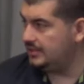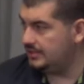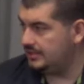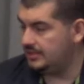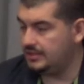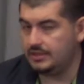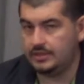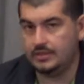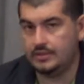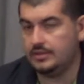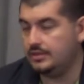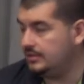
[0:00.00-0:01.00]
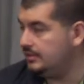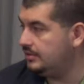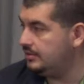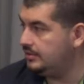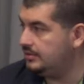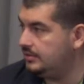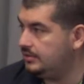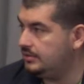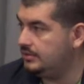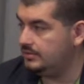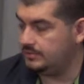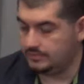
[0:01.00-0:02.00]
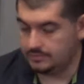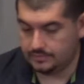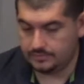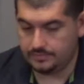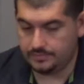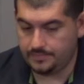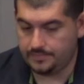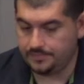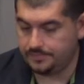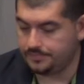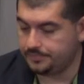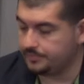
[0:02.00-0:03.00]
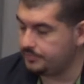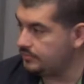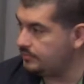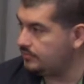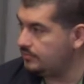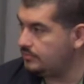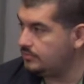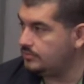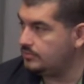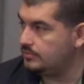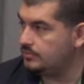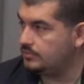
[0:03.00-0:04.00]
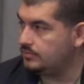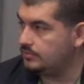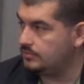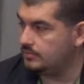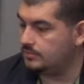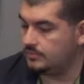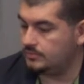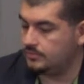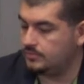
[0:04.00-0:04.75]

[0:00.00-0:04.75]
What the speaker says: [no speech]